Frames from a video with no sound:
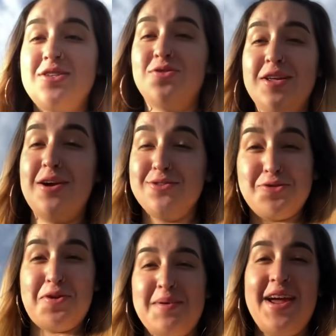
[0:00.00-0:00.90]
to school. Look how
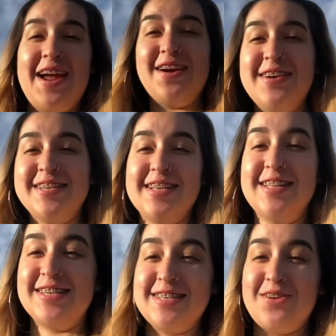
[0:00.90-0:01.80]
short my hair is. It
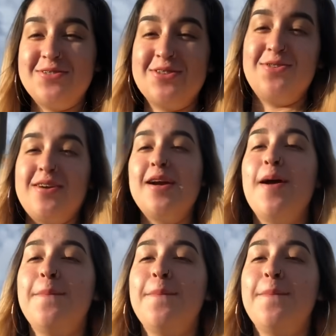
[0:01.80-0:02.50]
looks so short.